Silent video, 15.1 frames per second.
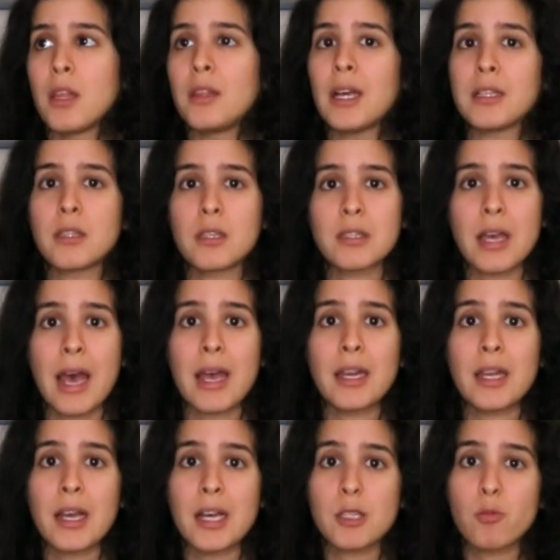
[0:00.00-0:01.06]
that
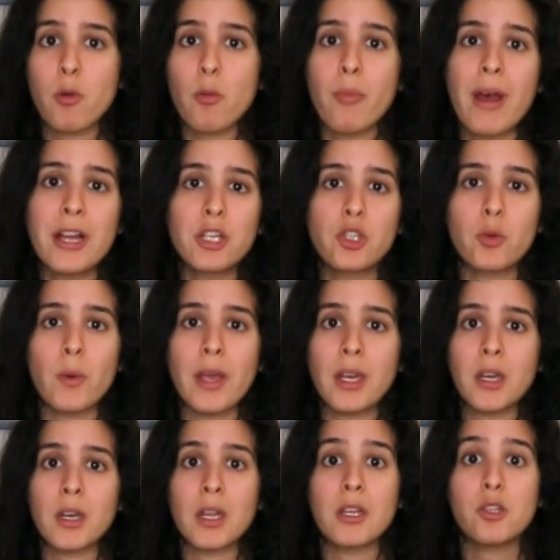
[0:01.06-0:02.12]
society has
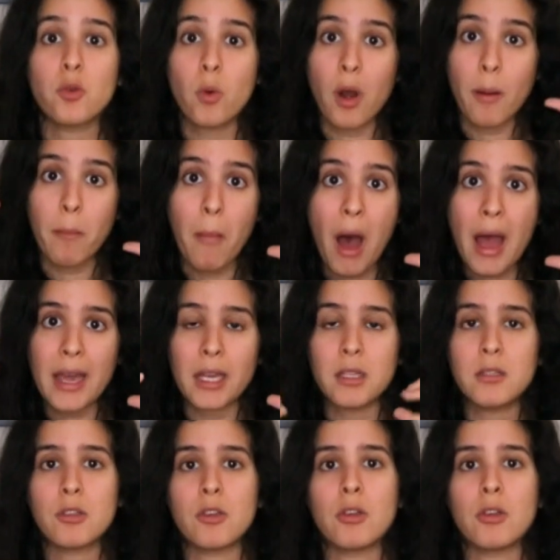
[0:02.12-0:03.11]
perpetuated into our minds.